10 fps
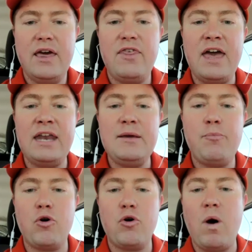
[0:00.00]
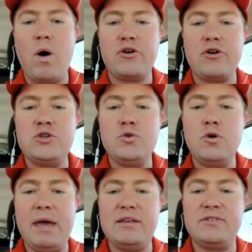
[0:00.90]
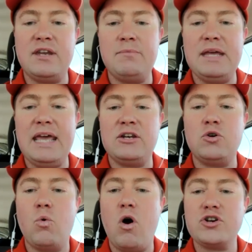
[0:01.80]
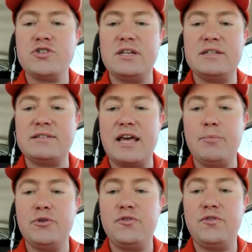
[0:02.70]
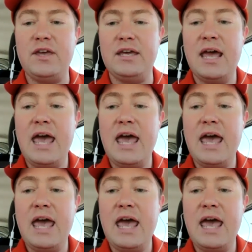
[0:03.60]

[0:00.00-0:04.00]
Then he poured water into a basin and began to wash the disciples' feet